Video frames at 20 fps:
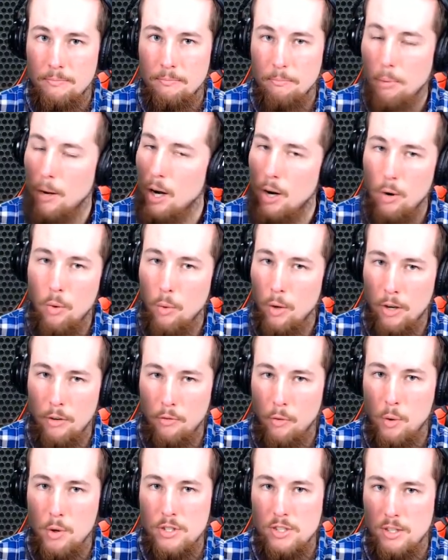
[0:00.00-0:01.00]
But I don't want to
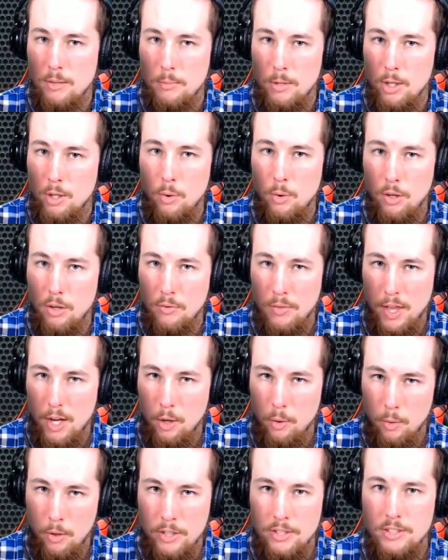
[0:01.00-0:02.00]
force them to do it if they
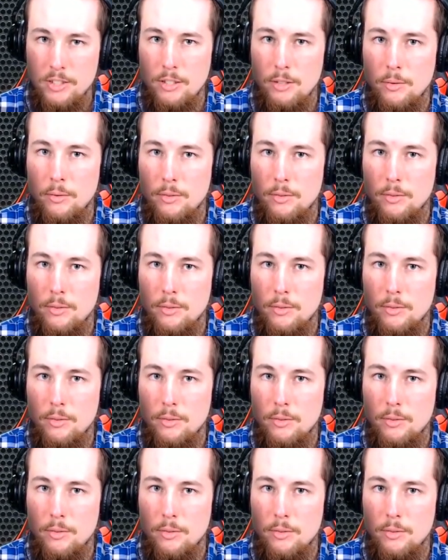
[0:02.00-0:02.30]
don't want to.